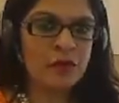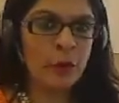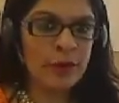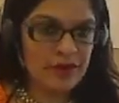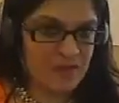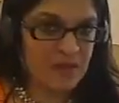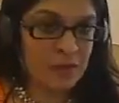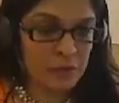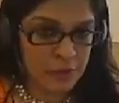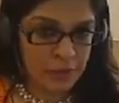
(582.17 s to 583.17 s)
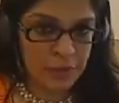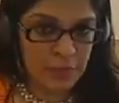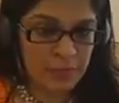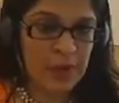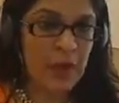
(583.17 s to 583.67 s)
holistic
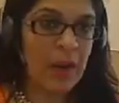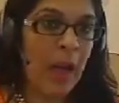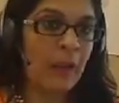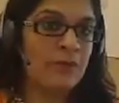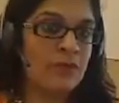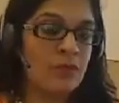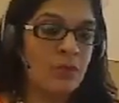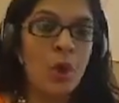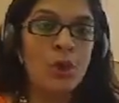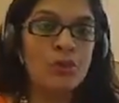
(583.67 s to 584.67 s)
curriculum that allows you